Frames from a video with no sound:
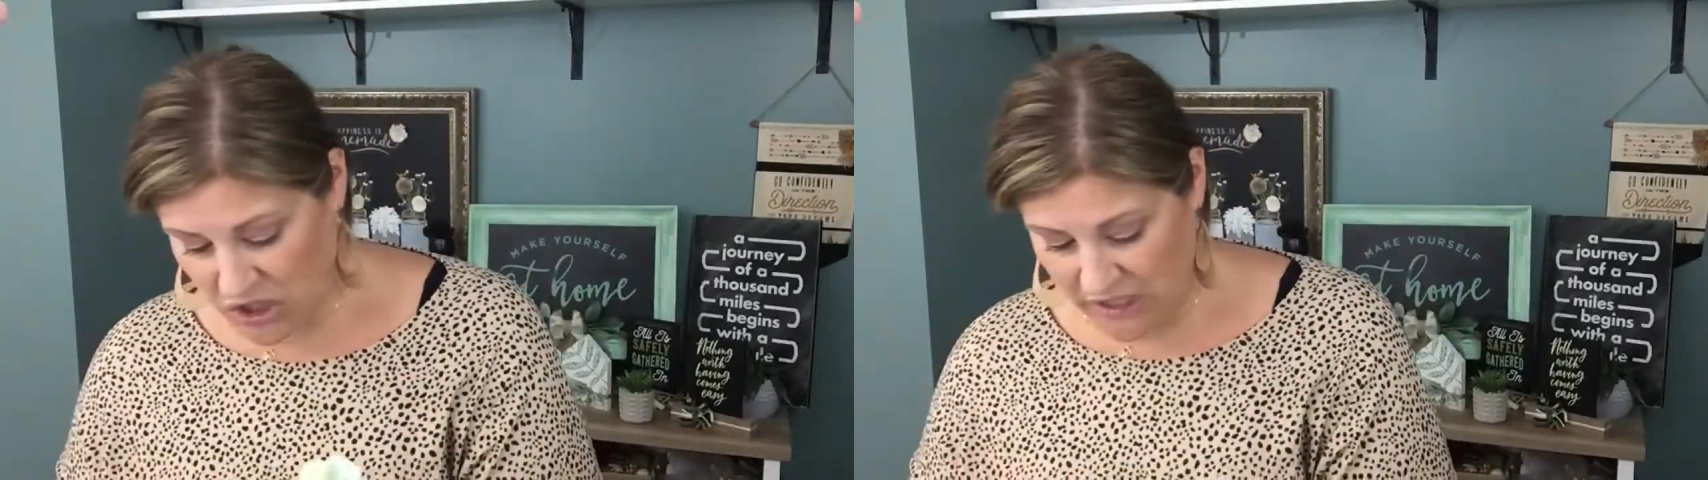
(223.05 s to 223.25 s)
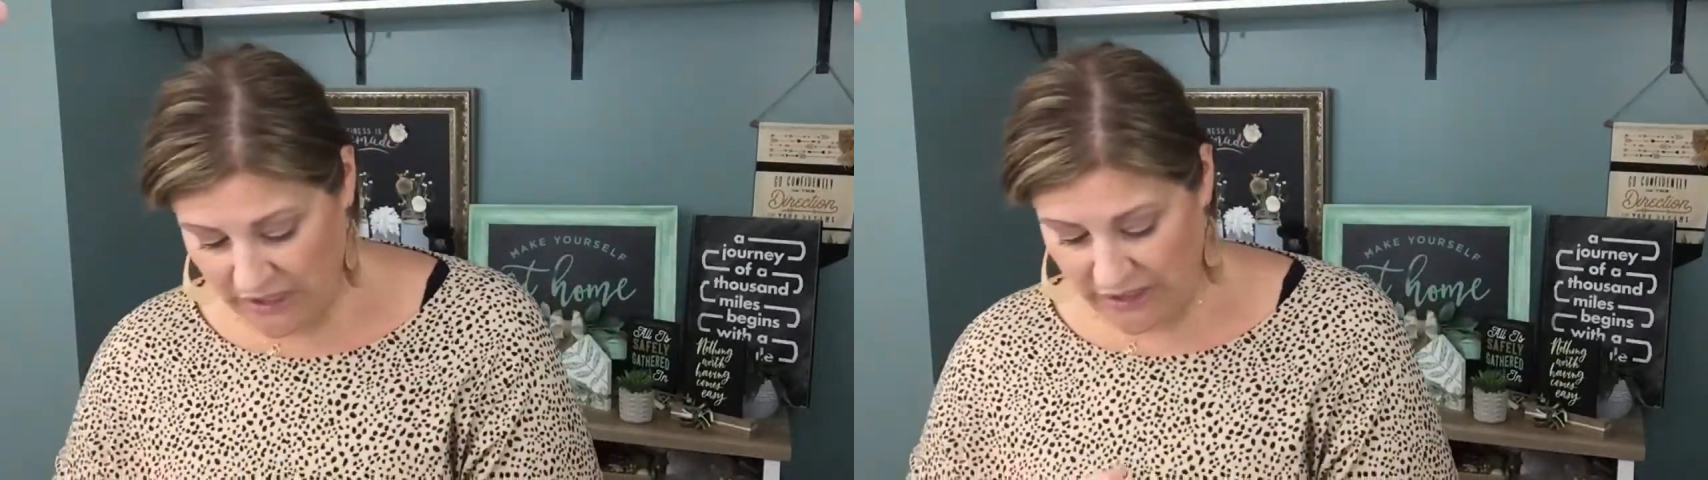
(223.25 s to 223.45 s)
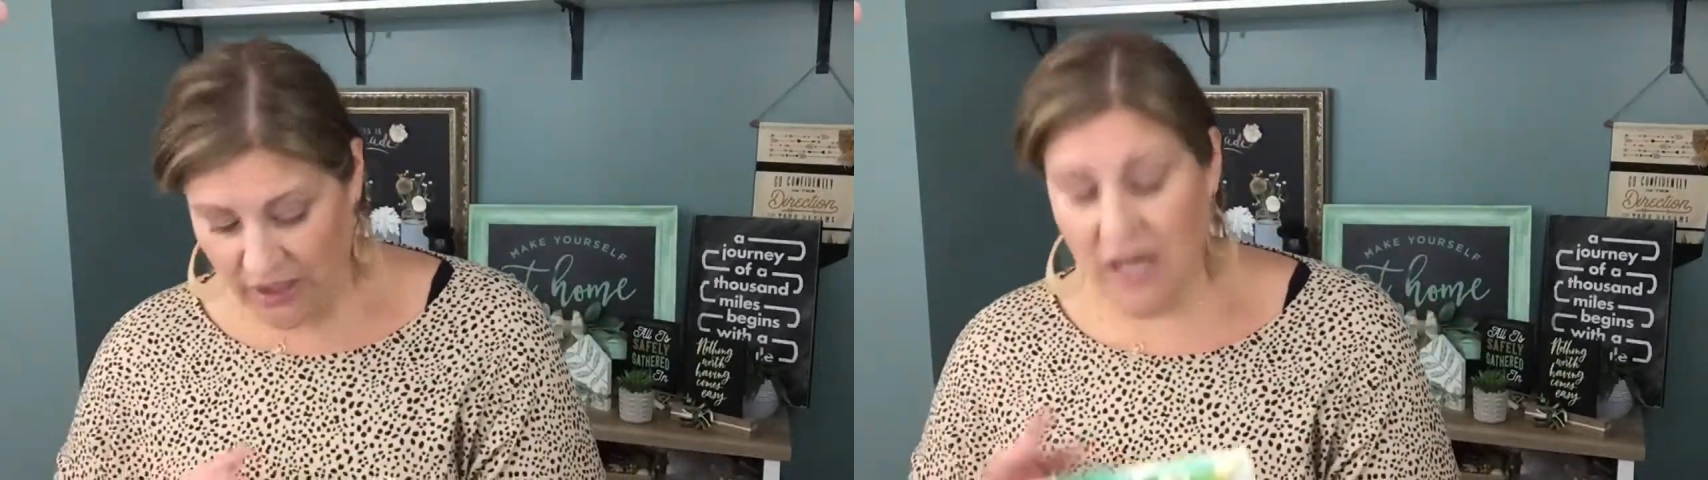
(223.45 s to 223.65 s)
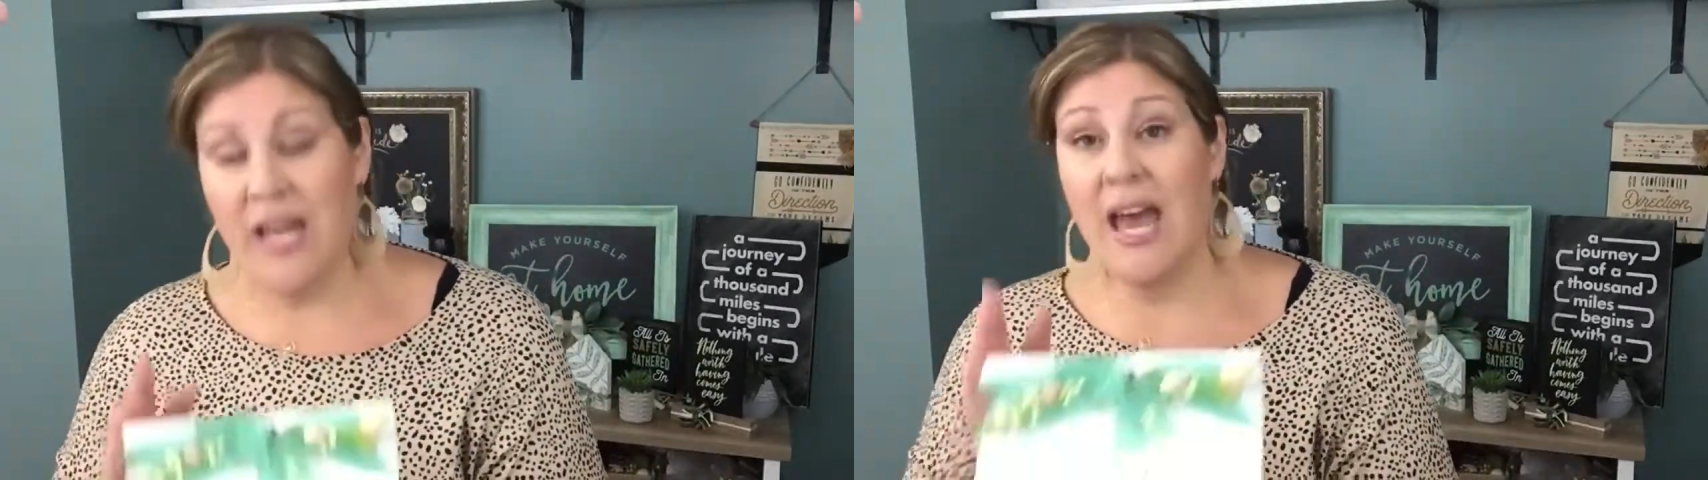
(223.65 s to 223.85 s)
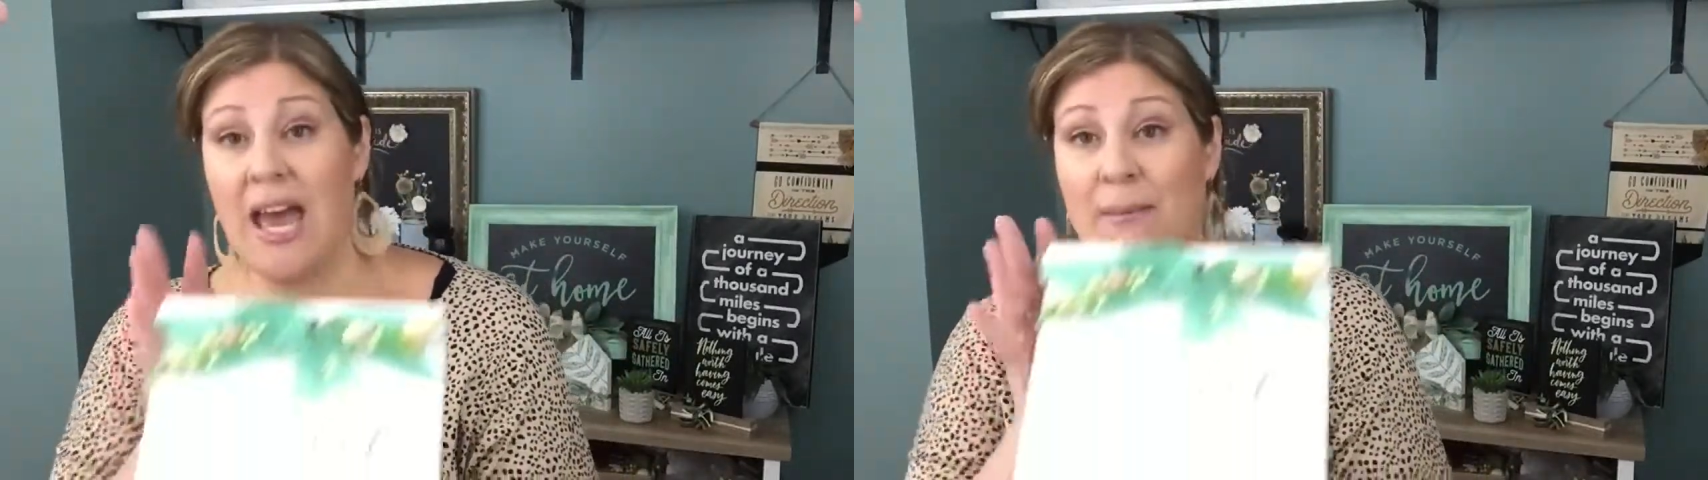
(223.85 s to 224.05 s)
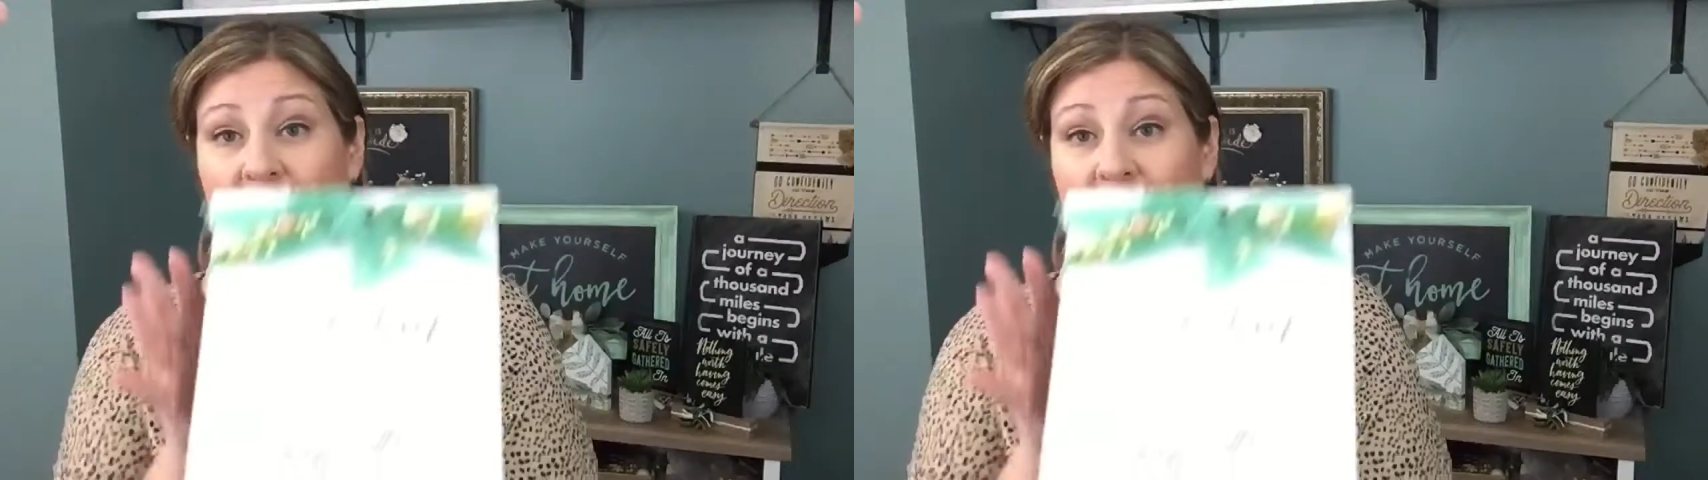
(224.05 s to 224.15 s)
year I